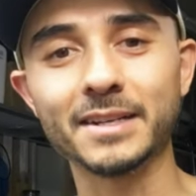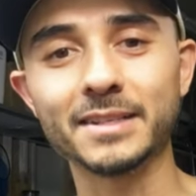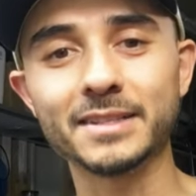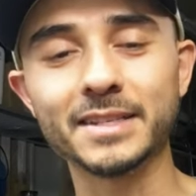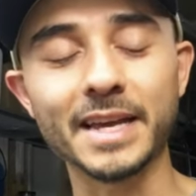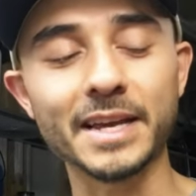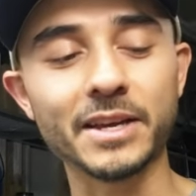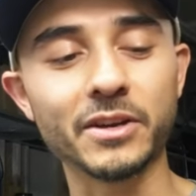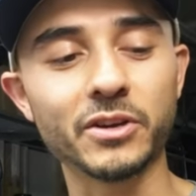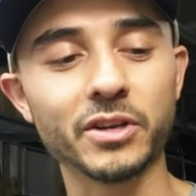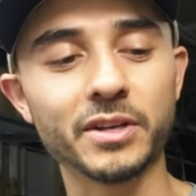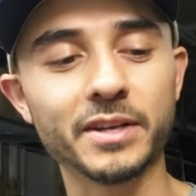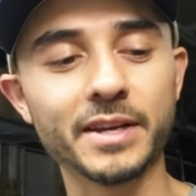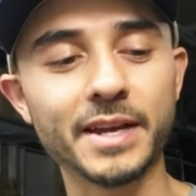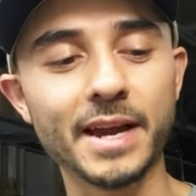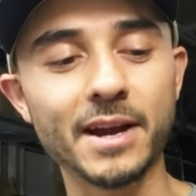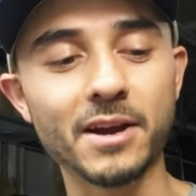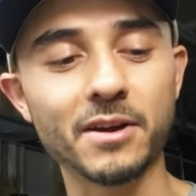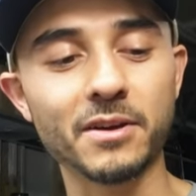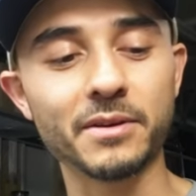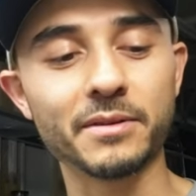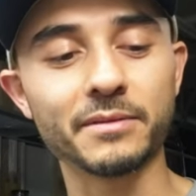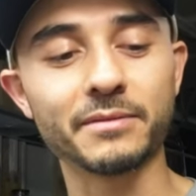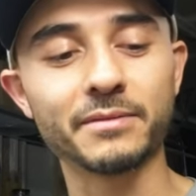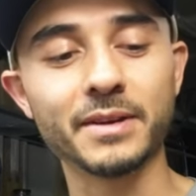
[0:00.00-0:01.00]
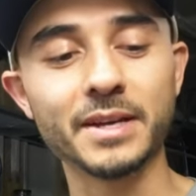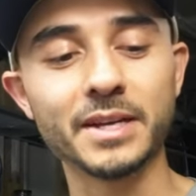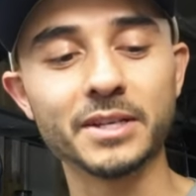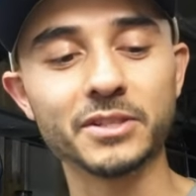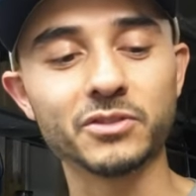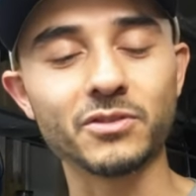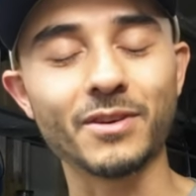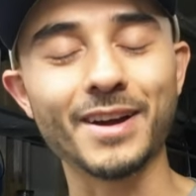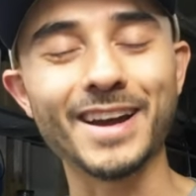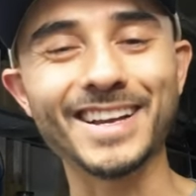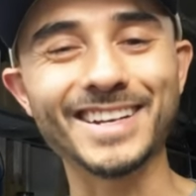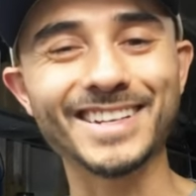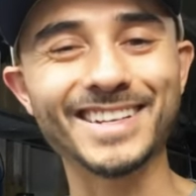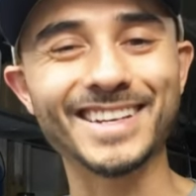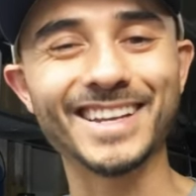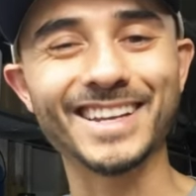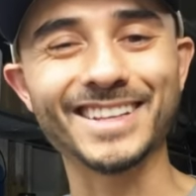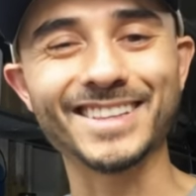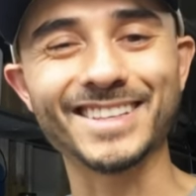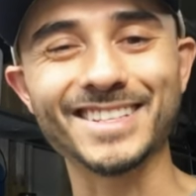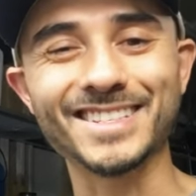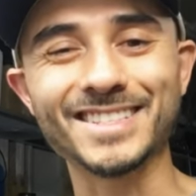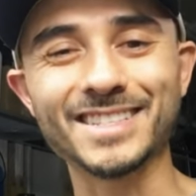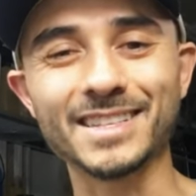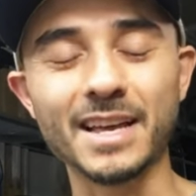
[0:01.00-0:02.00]
take good care of trying to
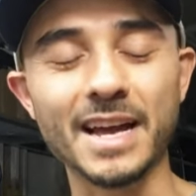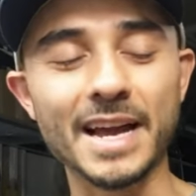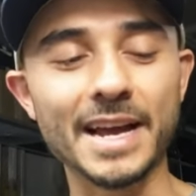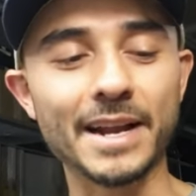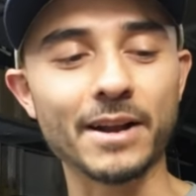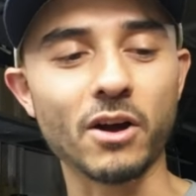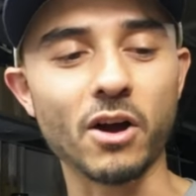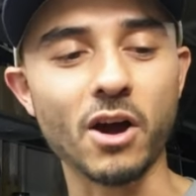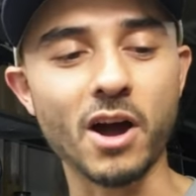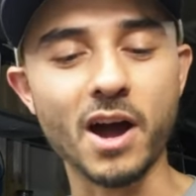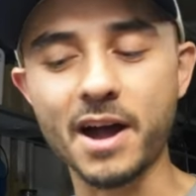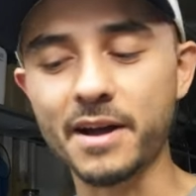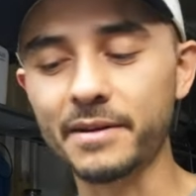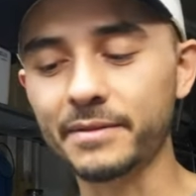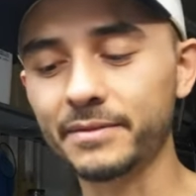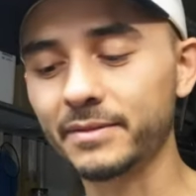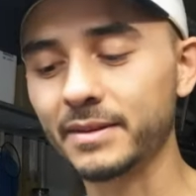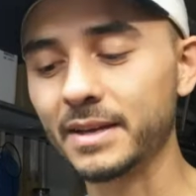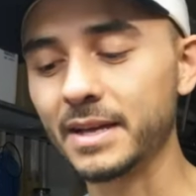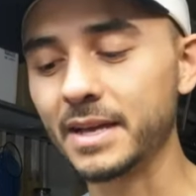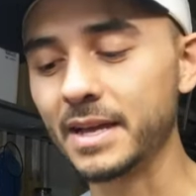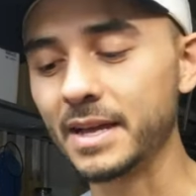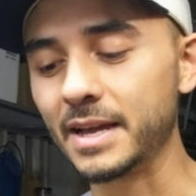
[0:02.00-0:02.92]
get the slide off